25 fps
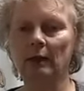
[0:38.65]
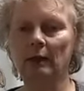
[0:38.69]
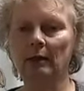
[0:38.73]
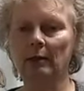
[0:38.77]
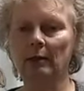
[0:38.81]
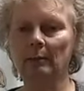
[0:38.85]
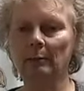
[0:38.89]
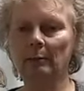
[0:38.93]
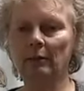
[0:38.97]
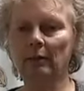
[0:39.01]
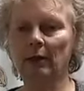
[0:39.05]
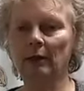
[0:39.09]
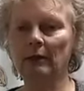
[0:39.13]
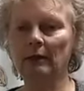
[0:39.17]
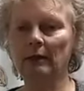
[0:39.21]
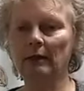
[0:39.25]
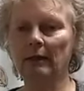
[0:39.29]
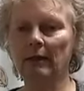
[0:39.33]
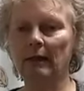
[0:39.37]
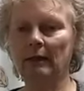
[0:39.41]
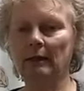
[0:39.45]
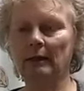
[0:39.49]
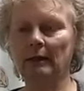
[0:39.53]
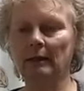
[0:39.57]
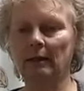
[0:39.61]
process
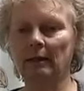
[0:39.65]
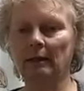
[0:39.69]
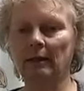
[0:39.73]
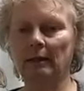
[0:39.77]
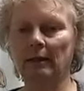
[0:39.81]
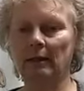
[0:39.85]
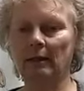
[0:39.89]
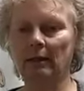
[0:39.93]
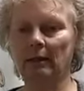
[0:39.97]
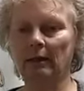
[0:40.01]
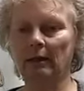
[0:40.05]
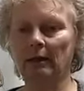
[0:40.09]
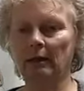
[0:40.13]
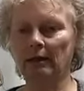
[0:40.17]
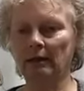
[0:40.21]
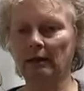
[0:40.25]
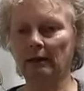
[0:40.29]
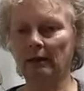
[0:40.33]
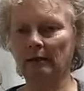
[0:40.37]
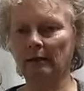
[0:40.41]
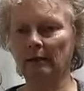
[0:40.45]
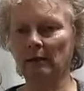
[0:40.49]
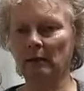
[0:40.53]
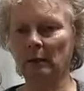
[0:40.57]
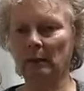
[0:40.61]
and card and
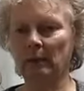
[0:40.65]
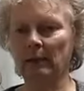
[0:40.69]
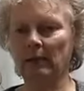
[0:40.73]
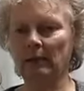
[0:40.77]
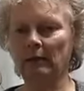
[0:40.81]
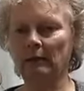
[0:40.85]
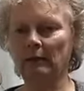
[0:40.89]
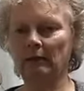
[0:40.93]
spin